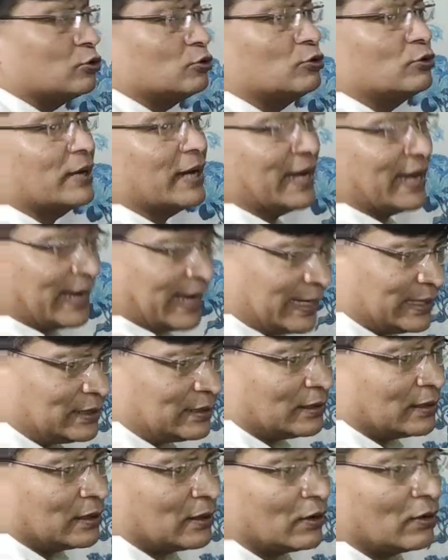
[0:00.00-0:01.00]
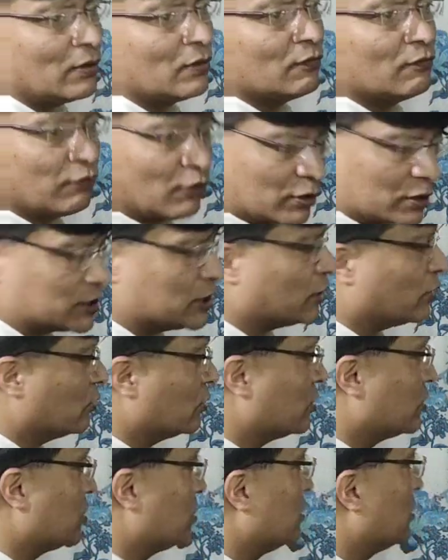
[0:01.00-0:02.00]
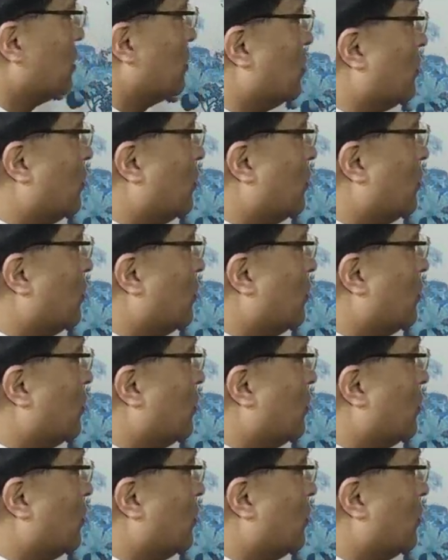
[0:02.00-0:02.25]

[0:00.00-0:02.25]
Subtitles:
2 and 4 zeros.